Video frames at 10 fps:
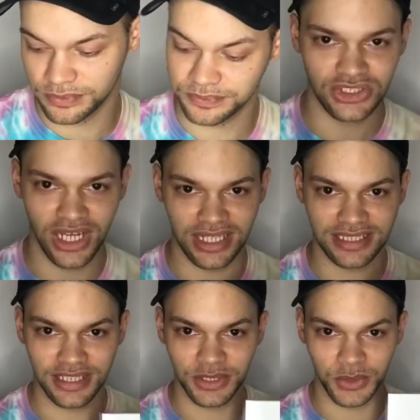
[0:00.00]
Jaclyn
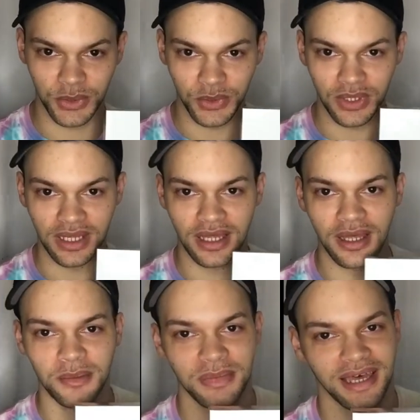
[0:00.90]

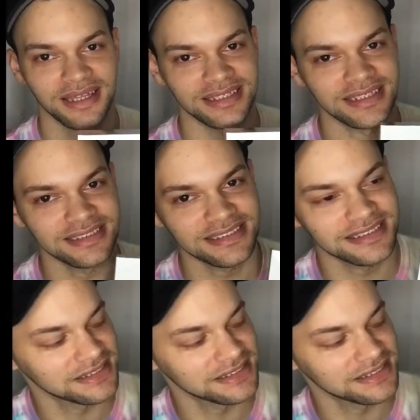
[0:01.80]
palette.